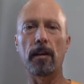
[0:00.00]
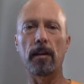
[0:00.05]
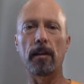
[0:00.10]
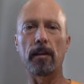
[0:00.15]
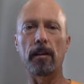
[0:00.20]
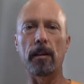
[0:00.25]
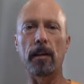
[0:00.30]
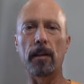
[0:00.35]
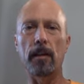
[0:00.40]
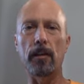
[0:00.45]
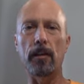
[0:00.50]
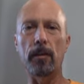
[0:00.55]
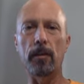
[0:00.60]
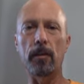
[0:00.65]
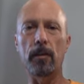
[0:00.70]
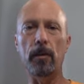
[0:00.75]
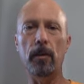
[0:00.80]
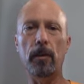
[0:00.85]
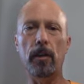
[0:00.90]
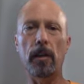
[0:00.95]
thank
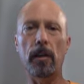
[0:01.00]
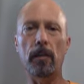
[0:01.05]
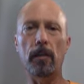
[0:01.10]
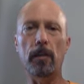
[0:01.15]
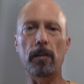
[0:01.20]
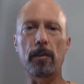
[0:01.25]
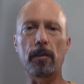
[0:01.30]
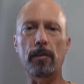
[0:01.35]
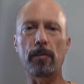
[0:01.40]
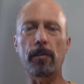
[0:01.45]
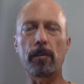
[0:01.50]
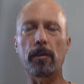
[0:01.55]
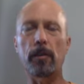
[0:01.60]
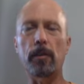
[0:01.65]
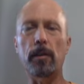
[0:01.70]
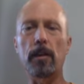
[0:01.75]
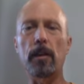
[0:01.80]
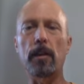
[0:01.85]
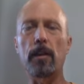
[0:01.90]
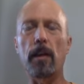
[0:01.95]
you. Can we just
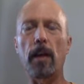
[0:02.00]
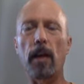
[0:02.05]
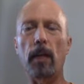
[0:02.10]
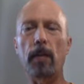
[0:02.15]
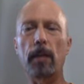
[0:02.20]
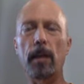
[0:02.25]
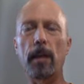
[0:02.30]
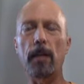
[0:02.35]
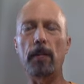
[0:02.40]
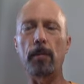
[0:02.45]
agree to nominate